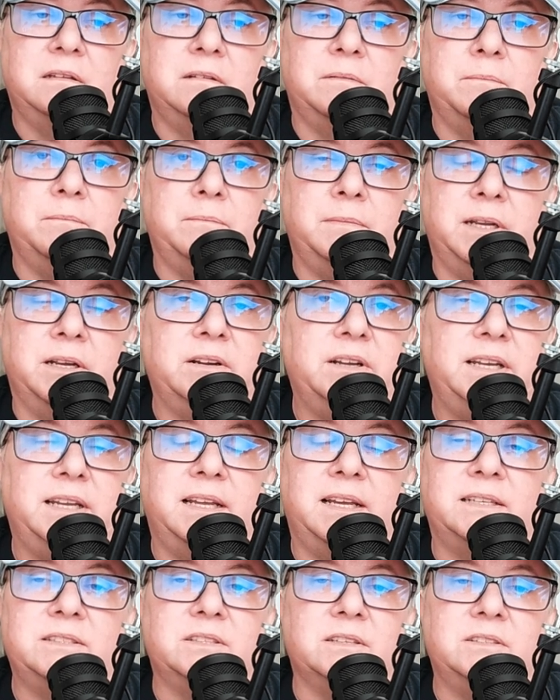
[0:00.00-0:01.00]
Marriott
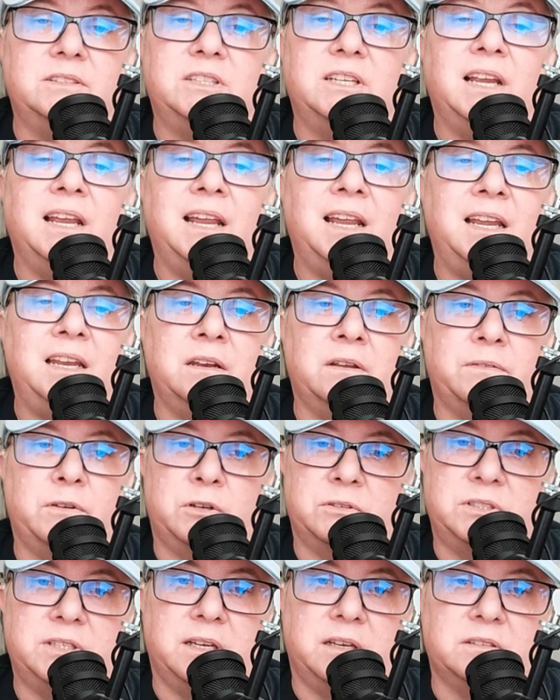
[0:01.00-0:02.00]
has a chain of
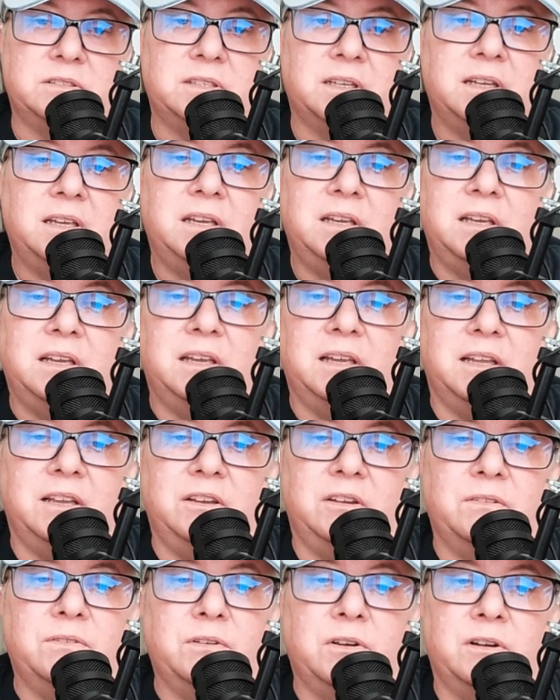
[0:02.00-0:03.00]
hotels.
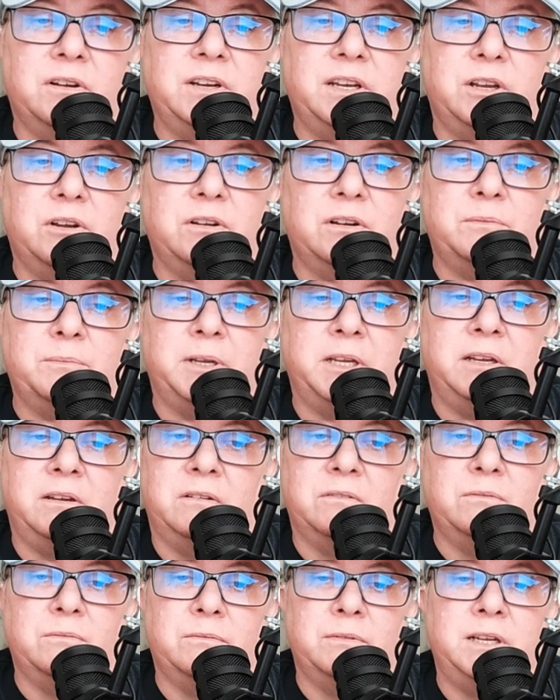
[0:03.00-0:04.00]
And you've already heard me
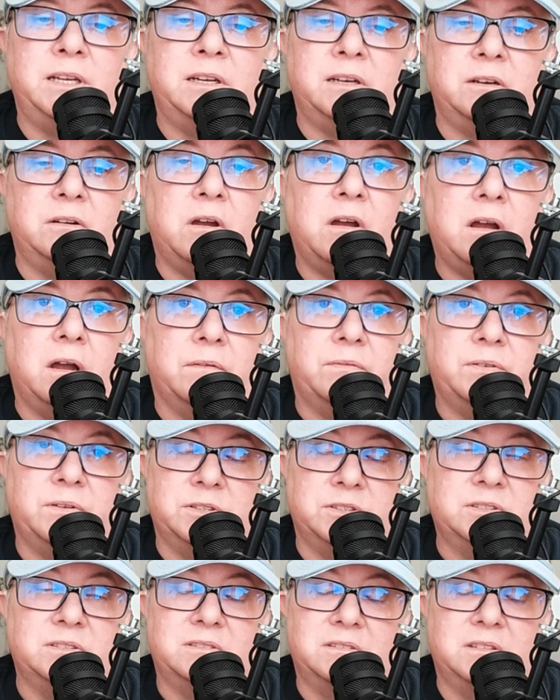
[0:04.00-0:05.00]
read it off.
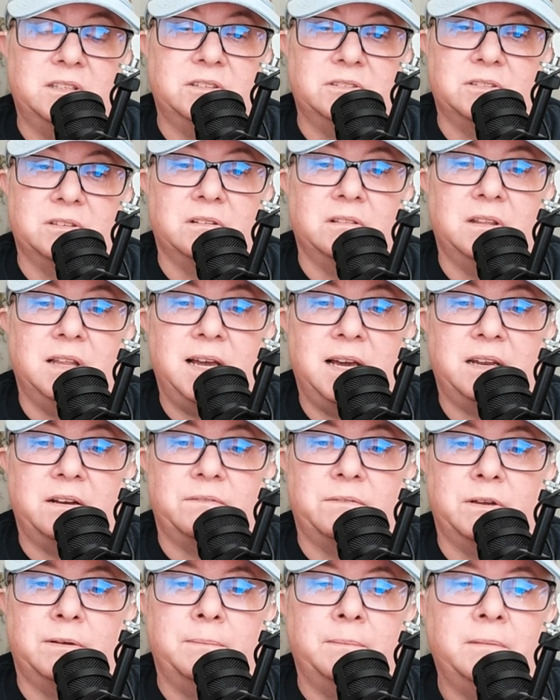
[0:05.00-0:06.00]
There's a lot of
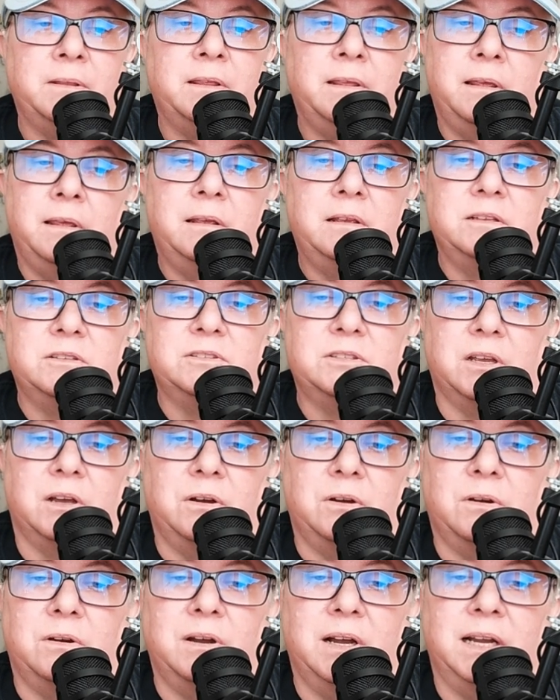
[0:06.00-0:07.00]
them.
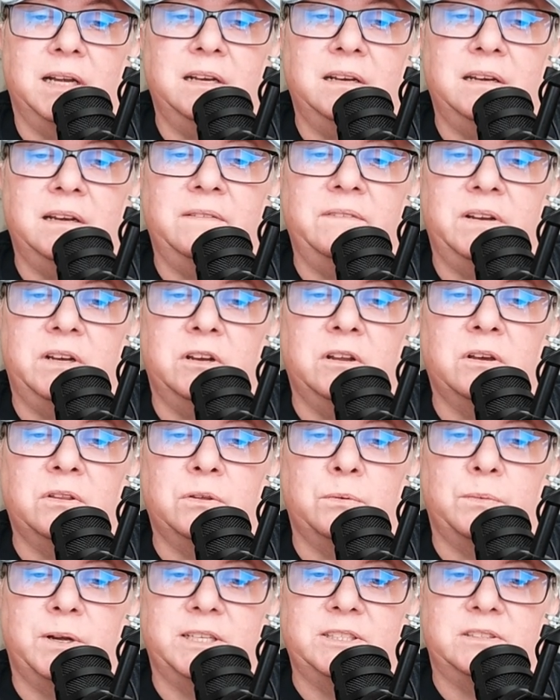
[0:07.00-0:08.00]
So I didn't even know
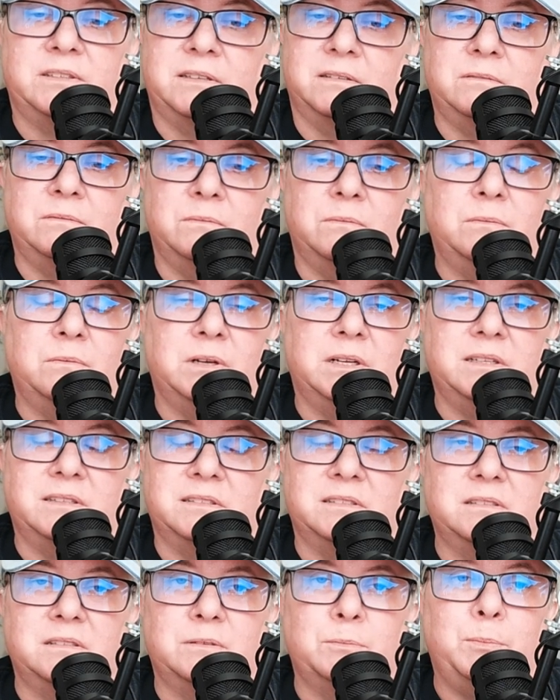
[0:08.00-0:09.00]
the Westin
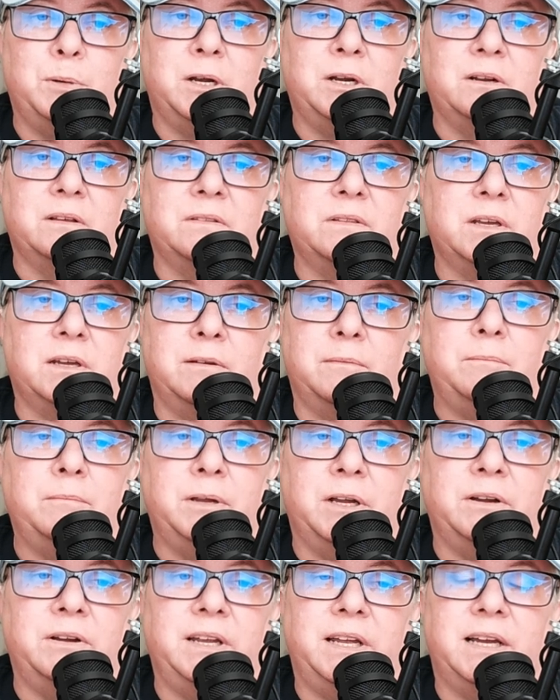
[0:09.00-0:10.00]
was part of the
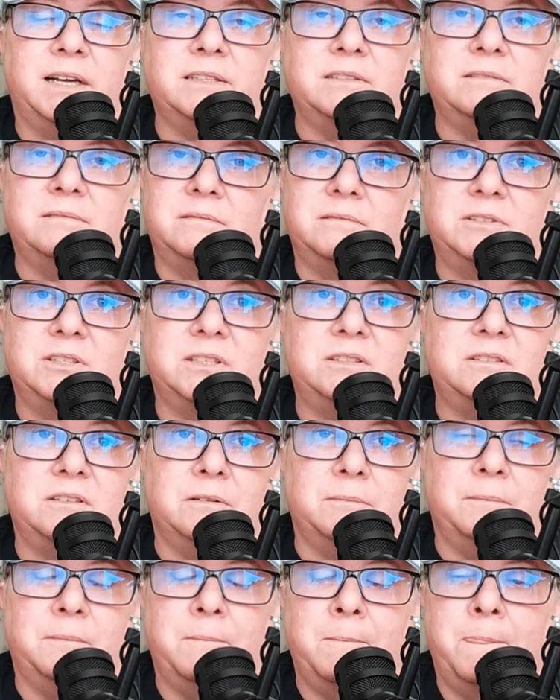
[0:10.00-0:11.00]
Marriott
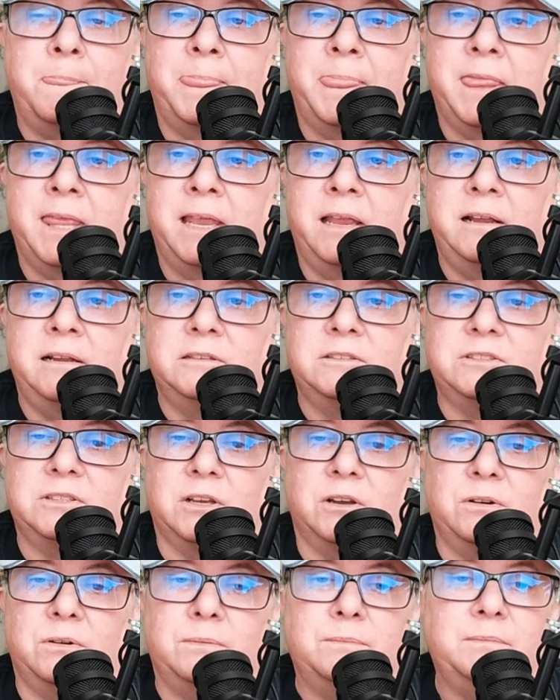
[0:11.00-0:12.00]
system.
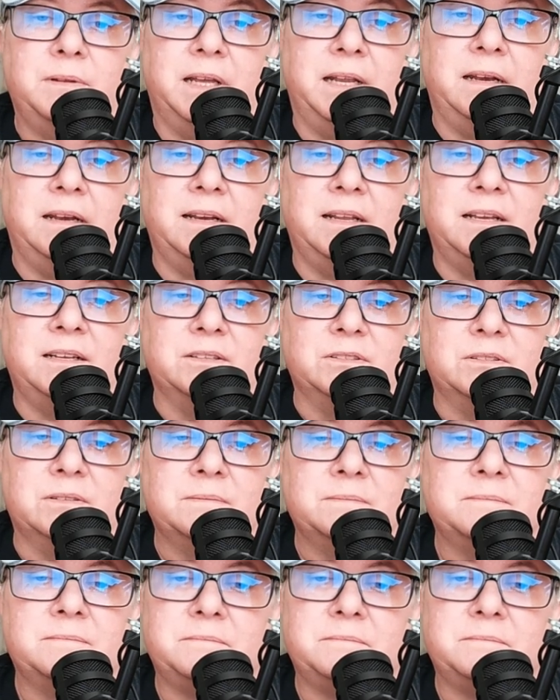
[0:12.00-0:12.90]
So, and it is.